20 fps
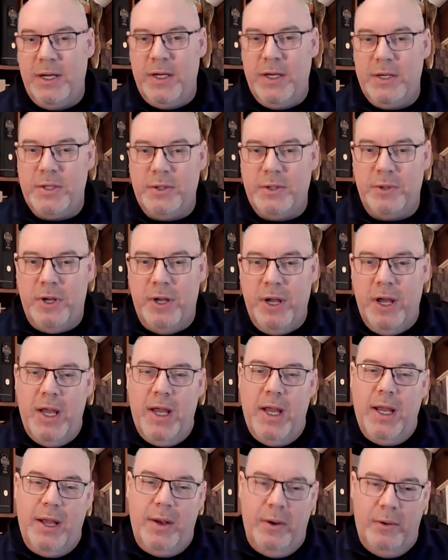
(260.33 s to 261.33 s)
So it
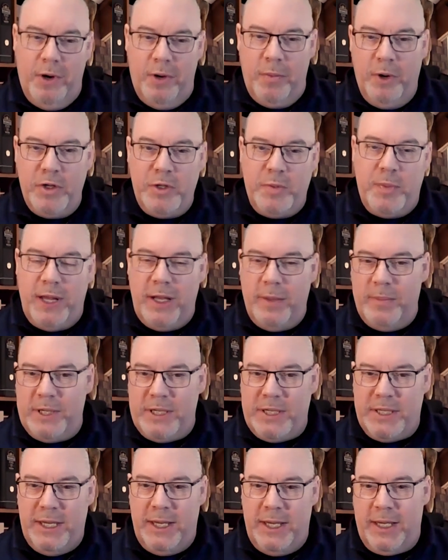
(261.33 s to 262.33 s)
removes a bit of the
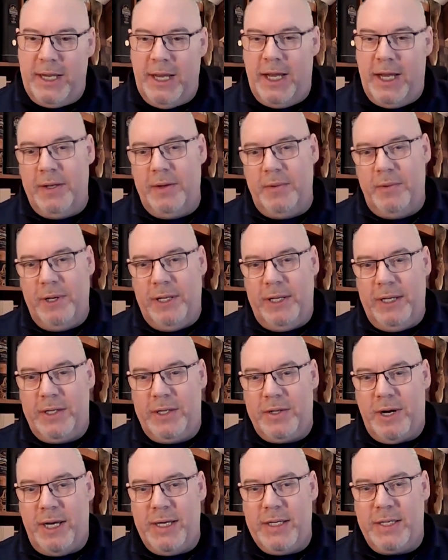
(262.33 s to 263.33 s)
mystique and really
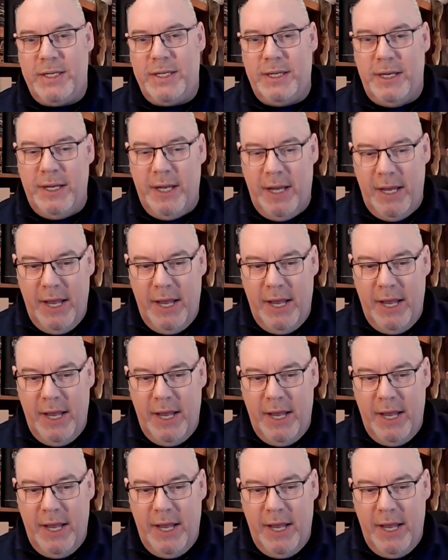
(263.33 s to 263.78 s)
tries to